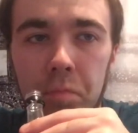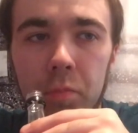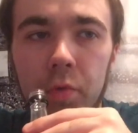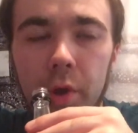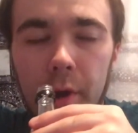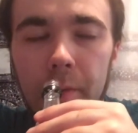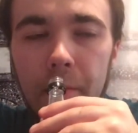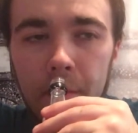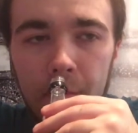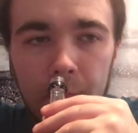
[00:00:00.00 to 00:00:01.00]
Okay,
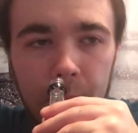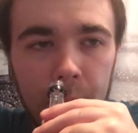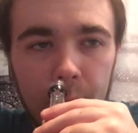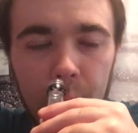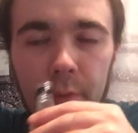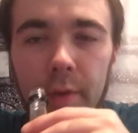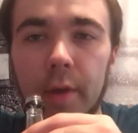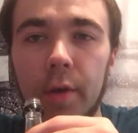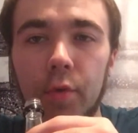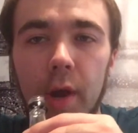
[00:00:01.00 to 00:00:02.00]
smells like
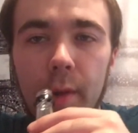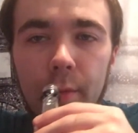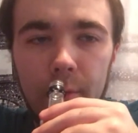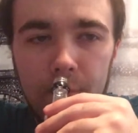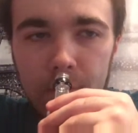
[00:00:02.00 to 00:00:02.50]
a green apple.